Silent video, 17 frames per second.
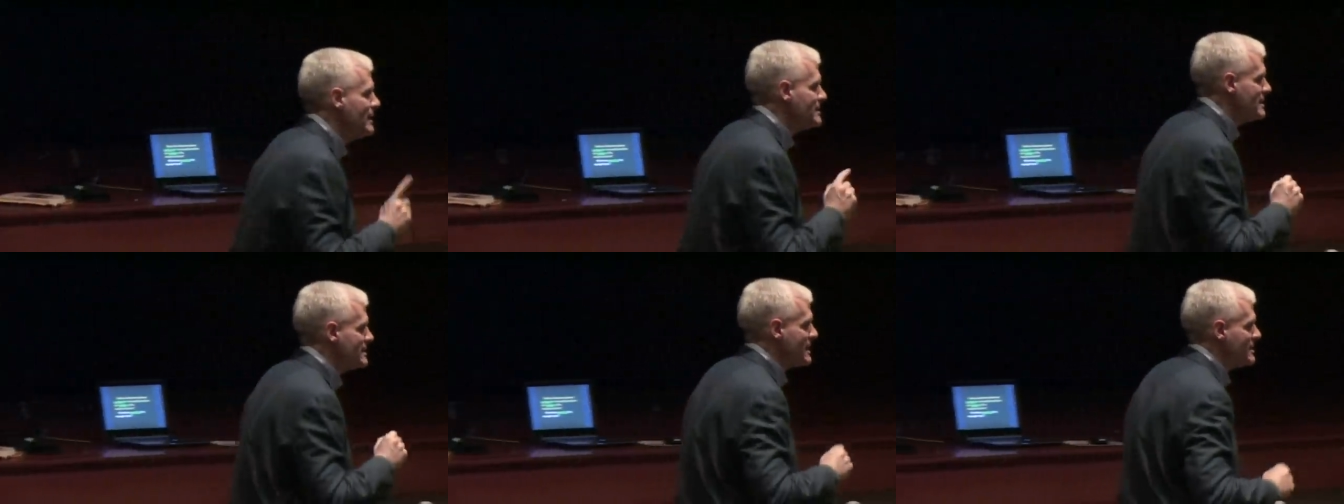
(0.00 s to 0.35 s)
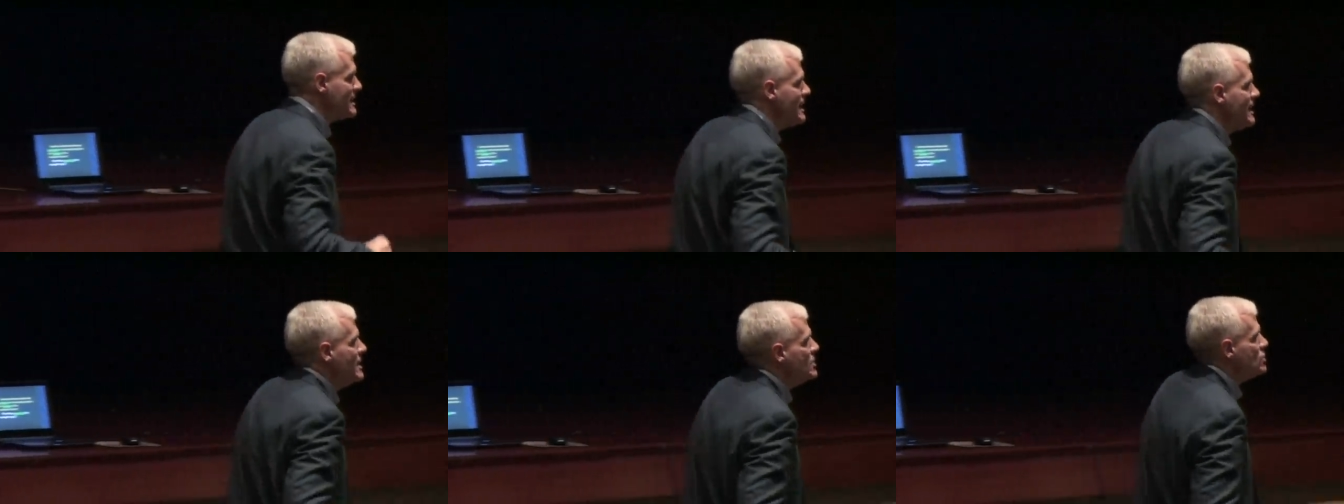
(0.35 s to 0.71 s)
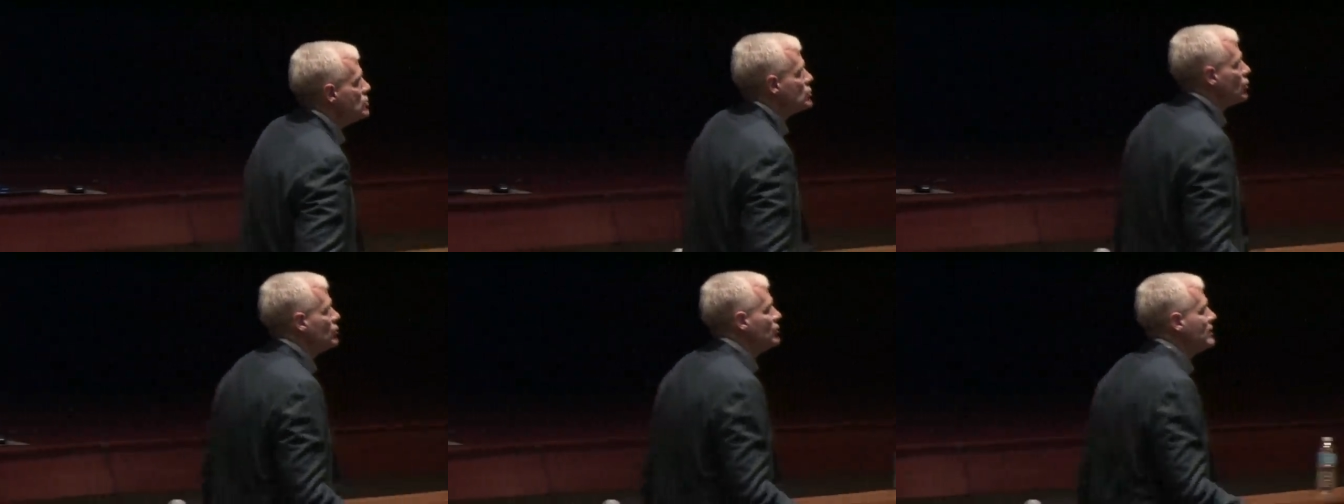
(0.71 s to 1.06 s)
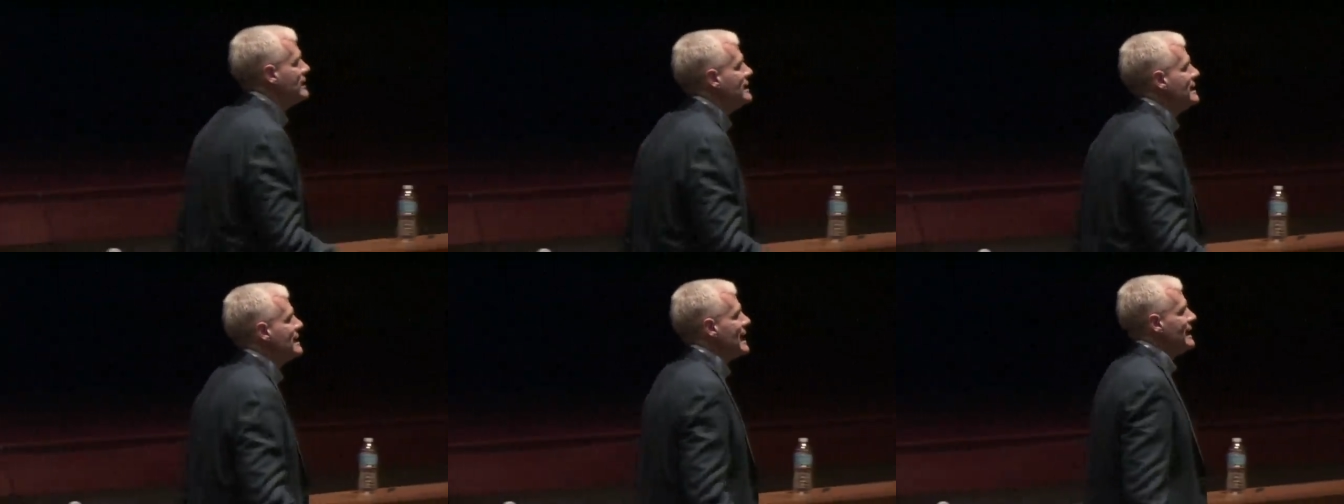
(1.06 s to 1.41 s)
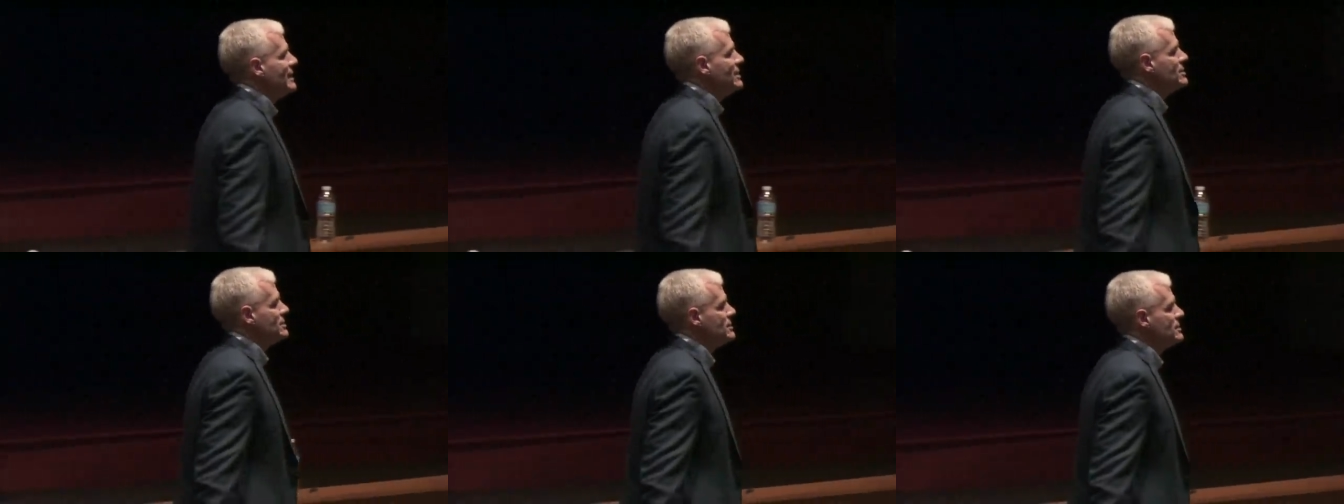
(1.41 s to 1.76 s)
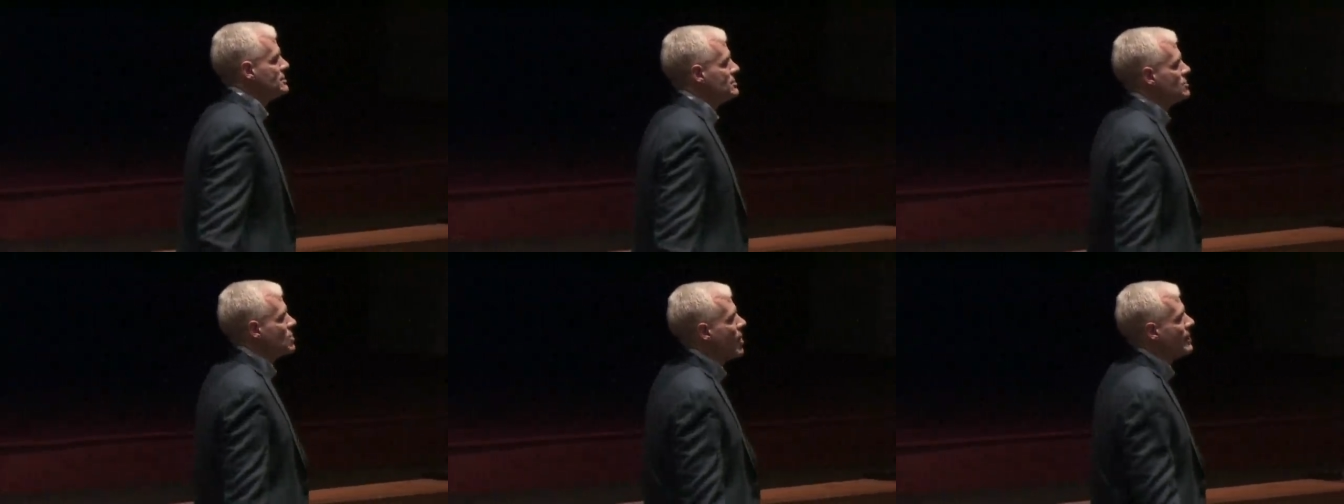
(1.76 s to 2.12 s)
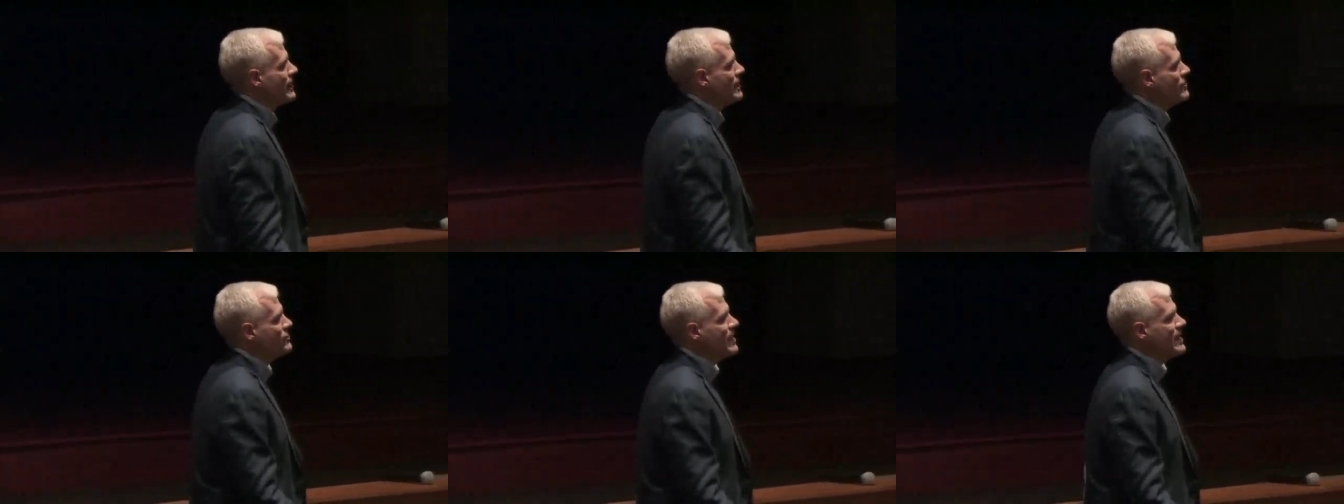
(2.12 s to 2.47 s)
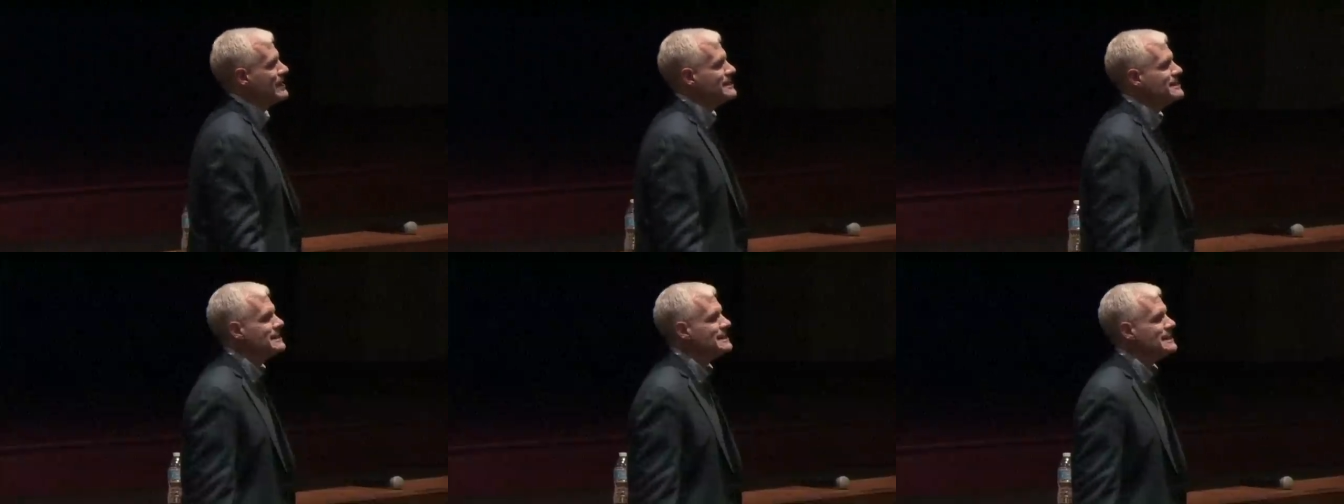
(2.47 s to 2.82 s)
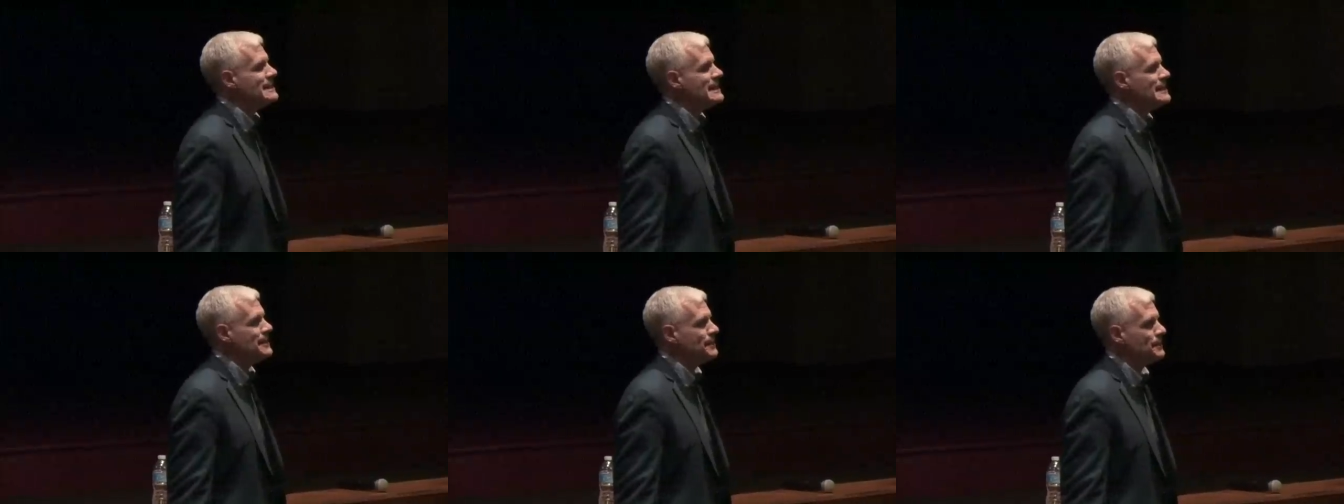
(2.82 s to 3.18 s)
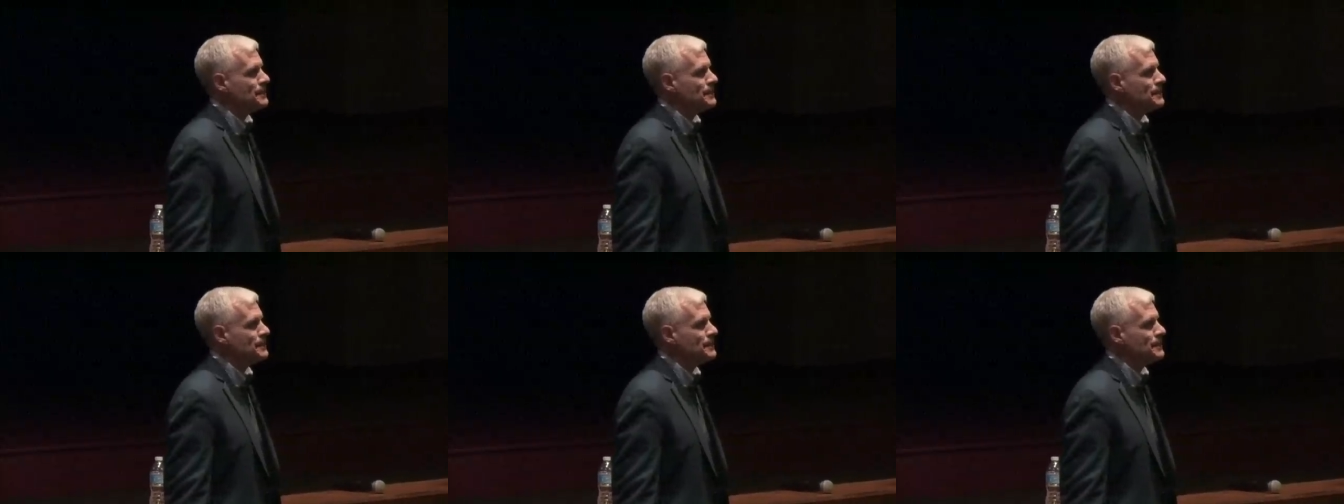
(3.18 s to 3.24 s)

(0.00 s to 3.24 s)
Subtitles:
He says this, children can hit any target they can see.